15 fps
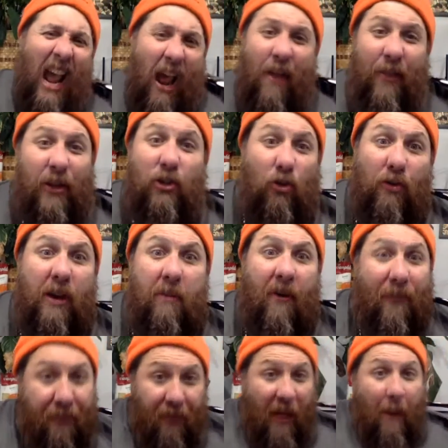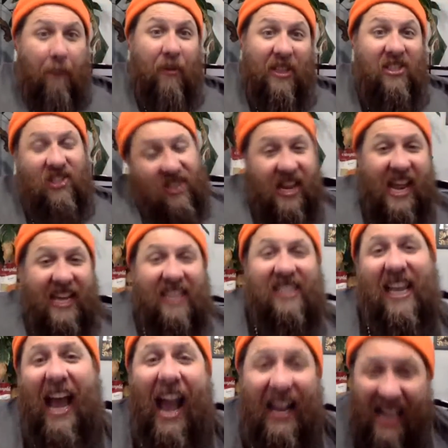And then Grima flipped and sneak
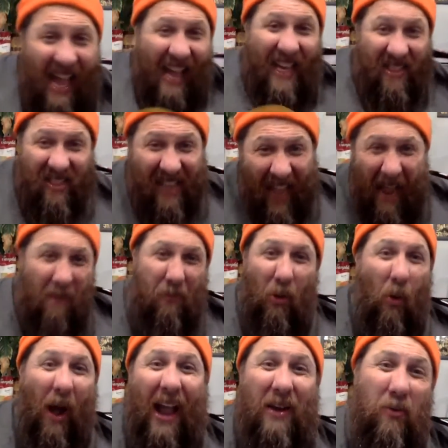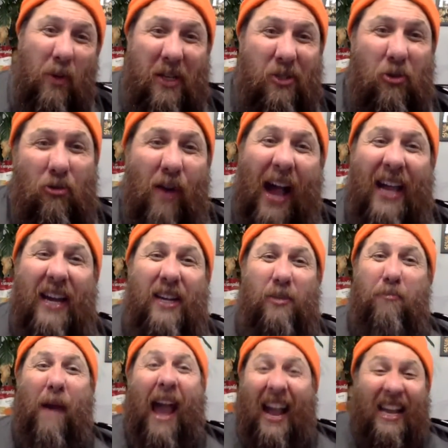attack. He stabbed the white wizard right in
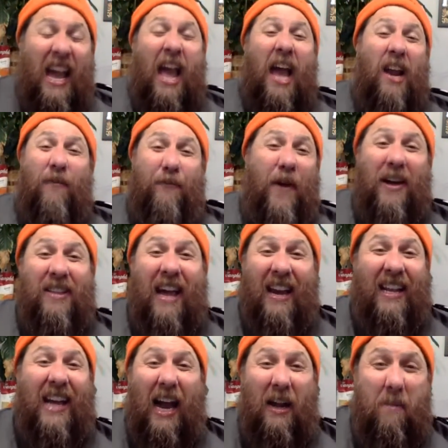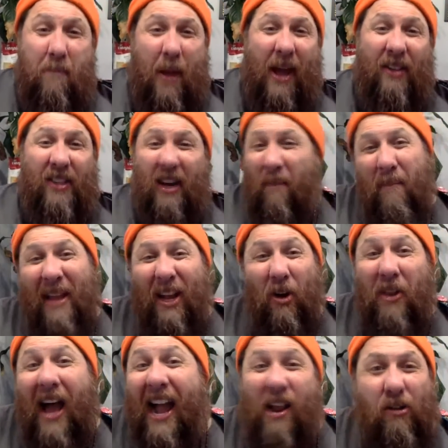his back, and he fell down and got impaled on a big
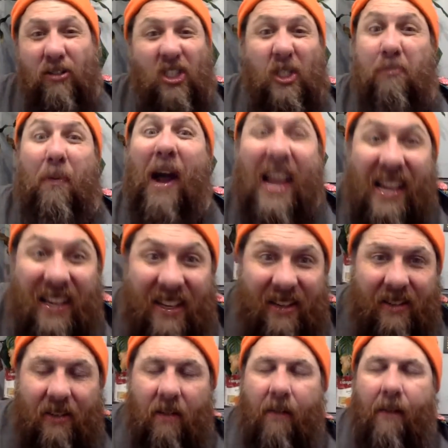old iron spike.